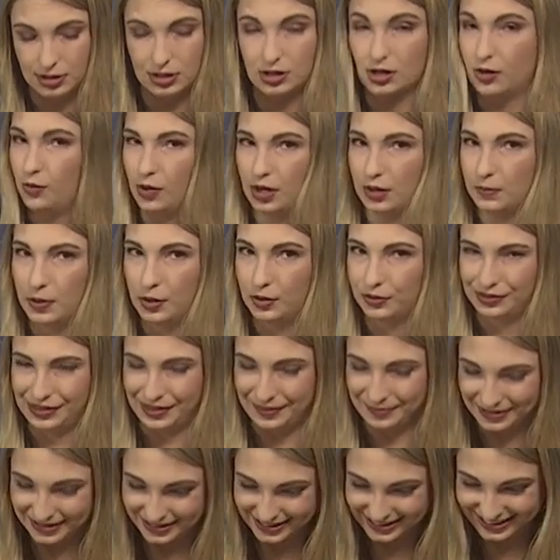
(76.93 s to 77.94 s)
Don't want to poke
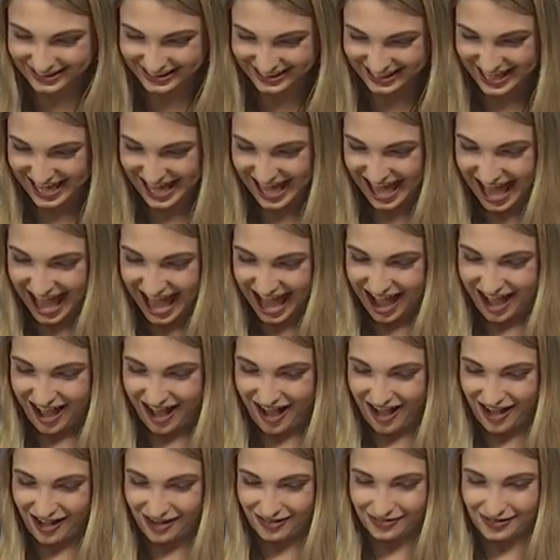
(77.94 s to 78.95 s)
them.
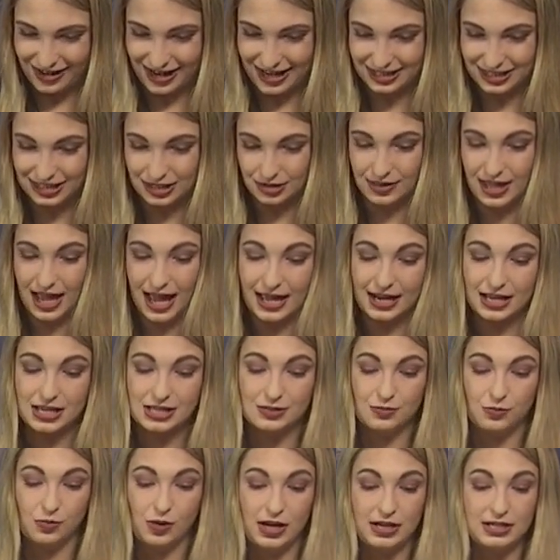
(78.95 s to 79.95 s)
All right, so that
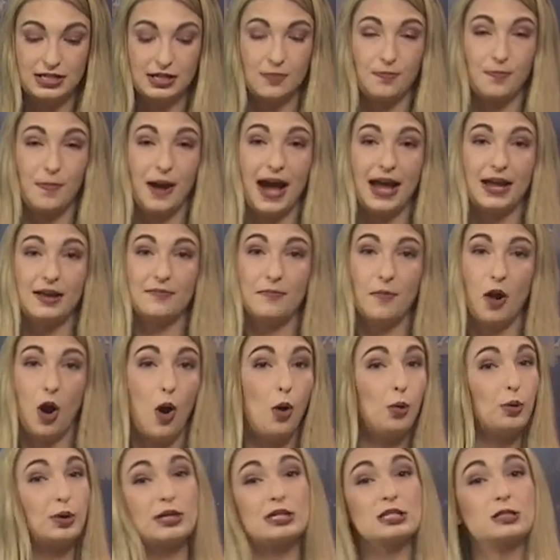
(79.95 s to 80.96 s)
is what my
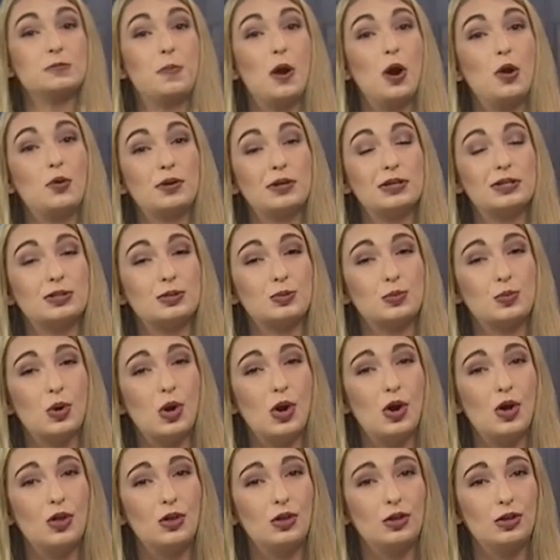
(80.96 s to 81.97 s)
Hocus Pocus
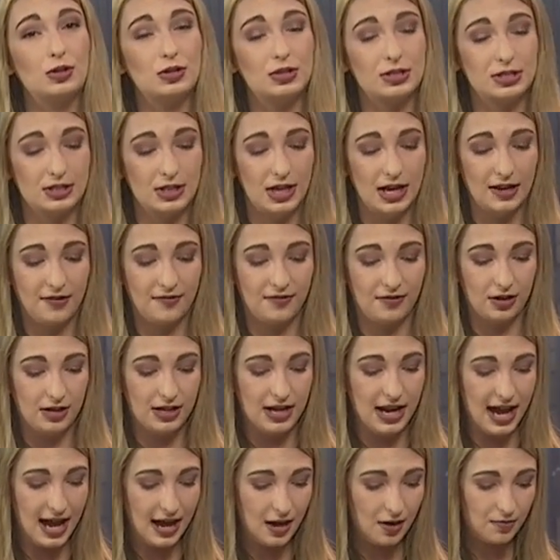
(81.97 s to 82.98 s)
roll looks like for
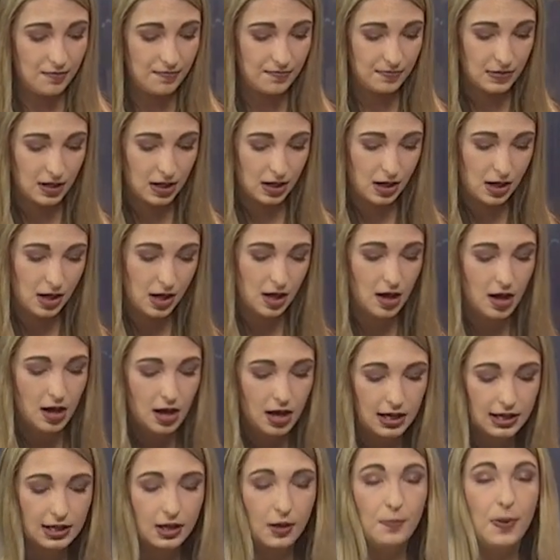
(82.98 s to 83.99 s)
now.
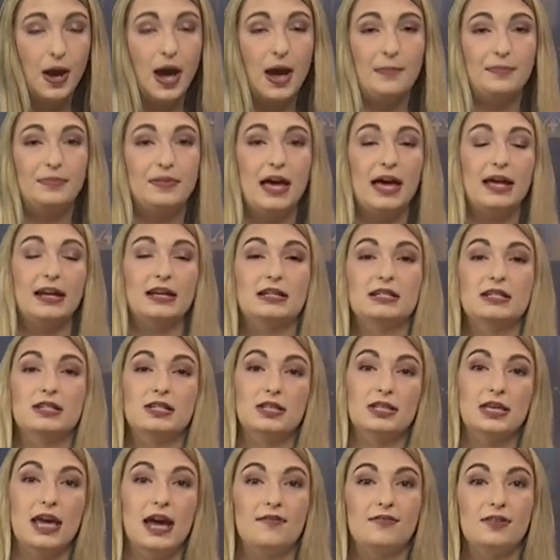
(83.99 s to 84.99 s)
You'll pop that into
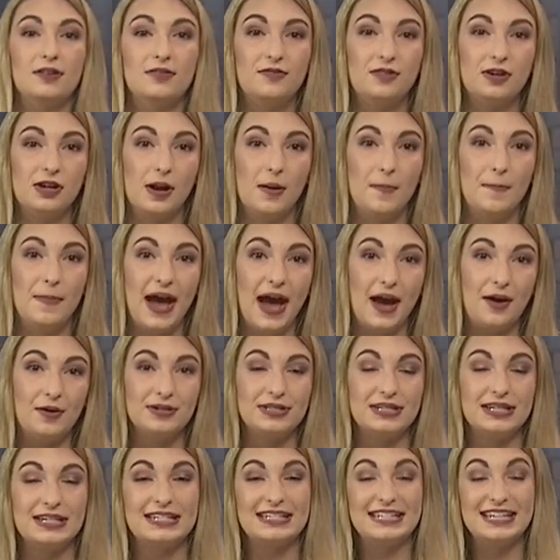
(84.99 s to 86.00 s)
the oven for
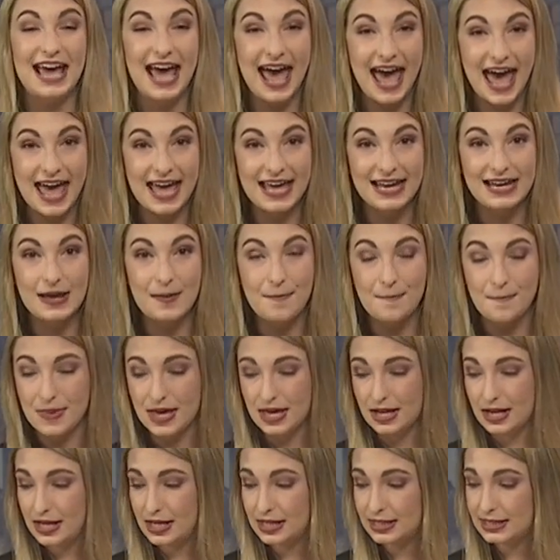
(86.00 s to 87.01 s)
about 10
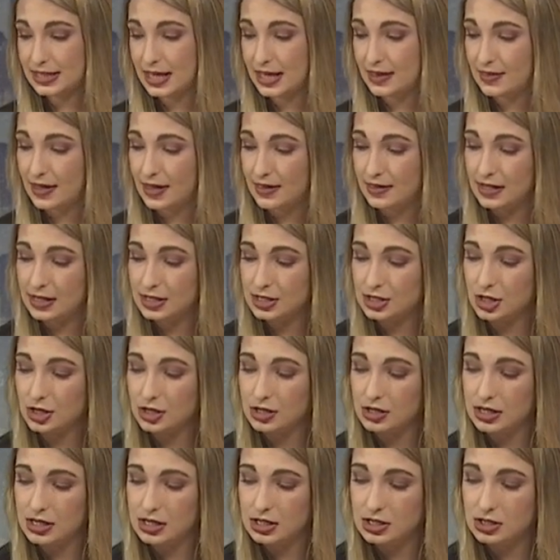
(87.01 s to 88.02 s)
minutes, and then they
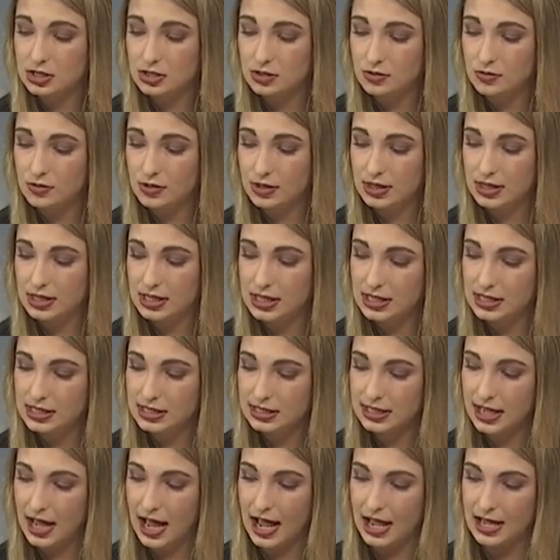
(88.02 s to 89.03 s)
turn into
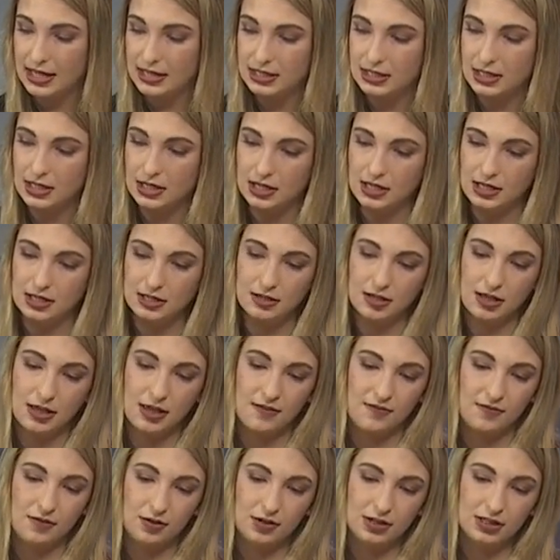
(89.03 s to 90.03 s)
these guys. And
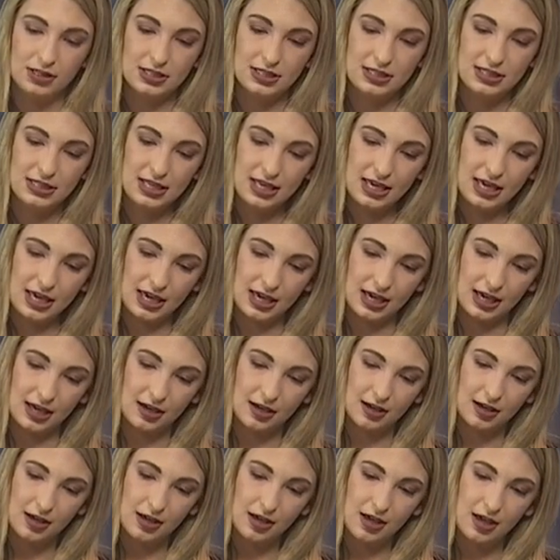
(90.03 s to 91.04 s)
if you can
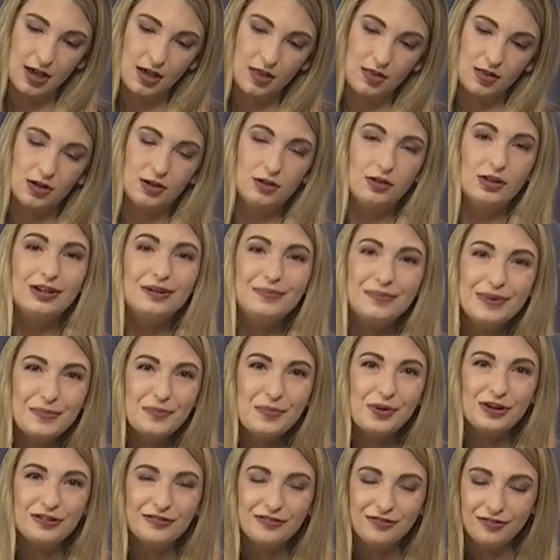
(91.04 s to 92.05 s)
see, they're a little bit
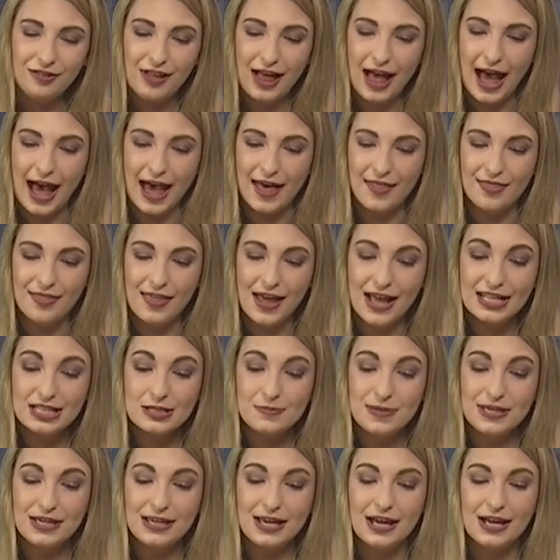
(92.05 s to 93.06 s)
more flat. That's
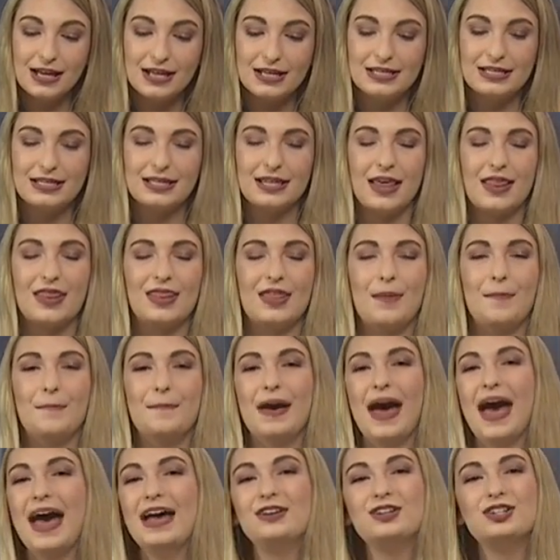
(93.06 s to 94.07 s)
because the
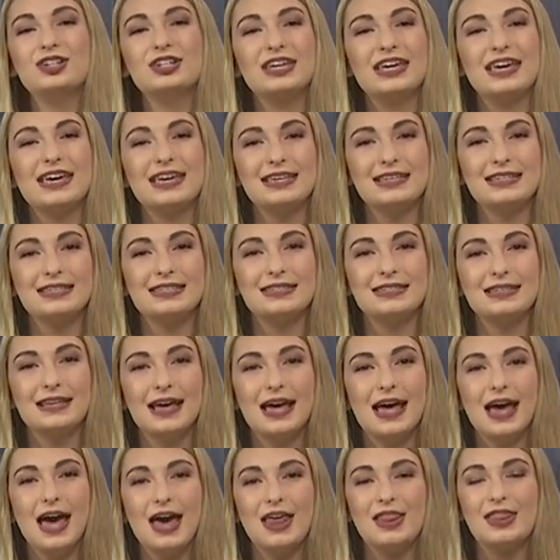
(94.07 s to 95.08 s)
magic is
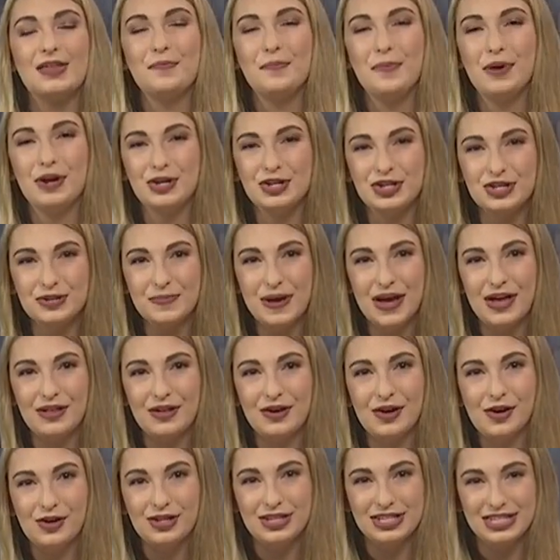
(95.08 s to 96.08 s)
the
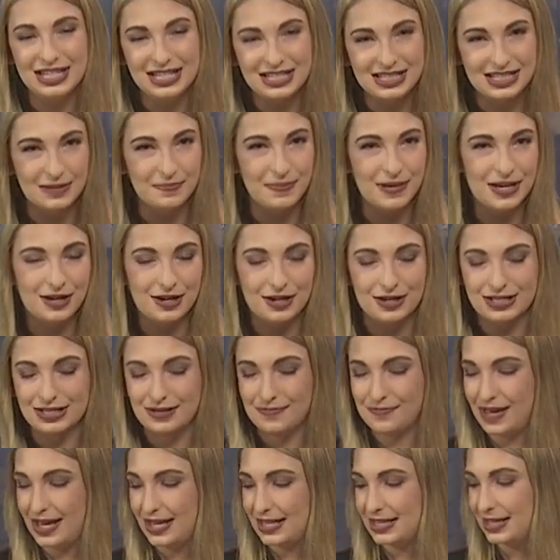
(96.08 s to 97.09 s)
marshmallow disappears
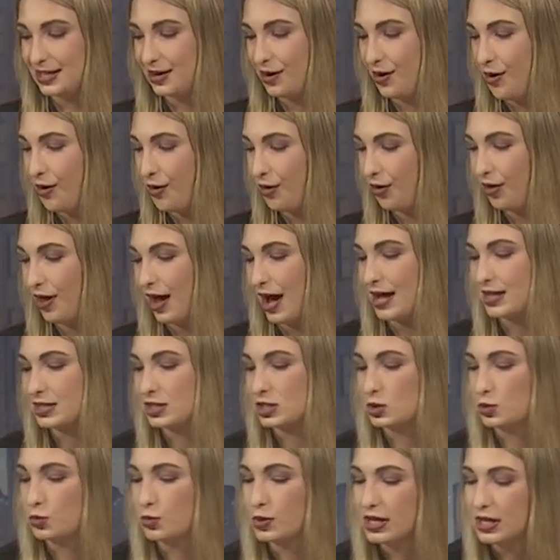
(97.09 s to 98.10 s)
and makes it a whole lot
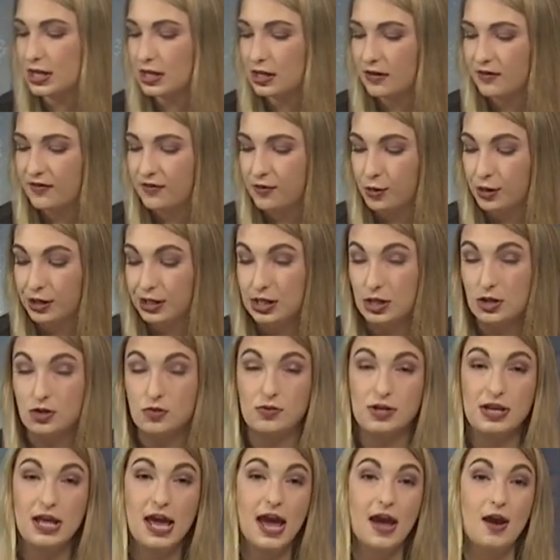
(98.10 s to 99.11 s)
sweeter for
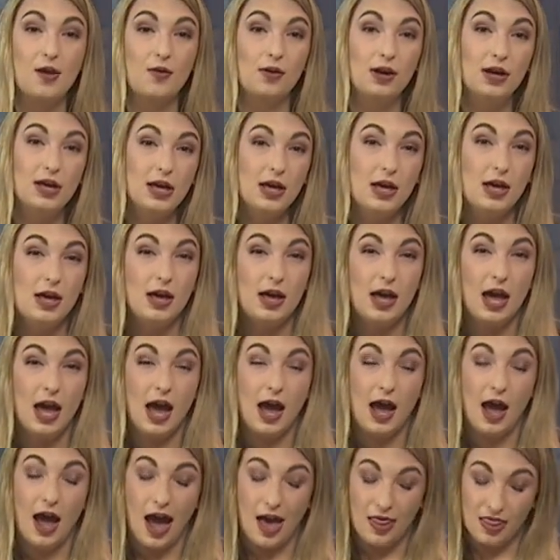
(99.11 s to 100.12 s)
you. Now,
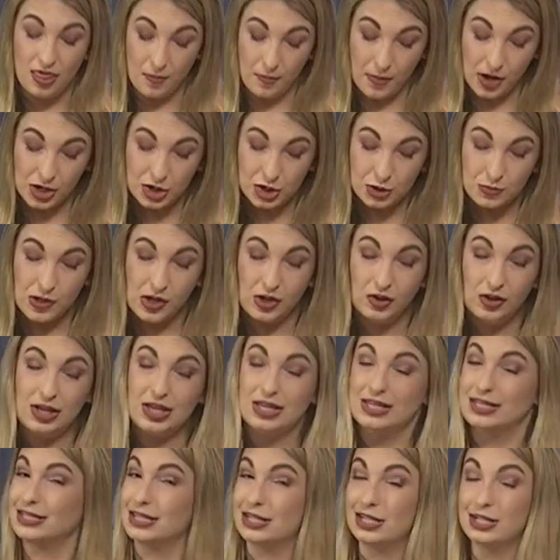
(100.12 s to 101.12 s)
the marshmallow
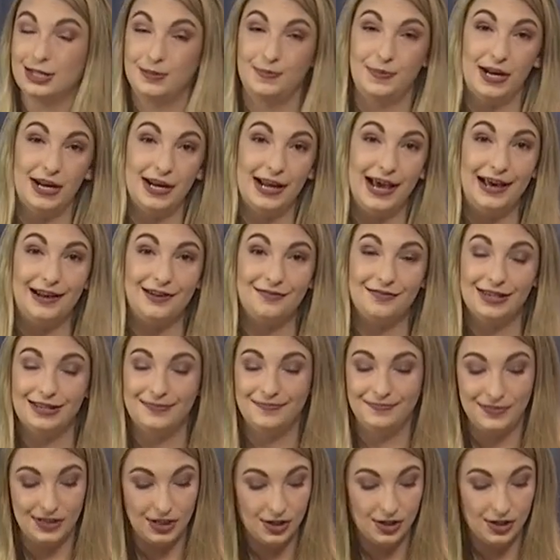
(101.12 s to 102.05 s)
is going to spread out of it.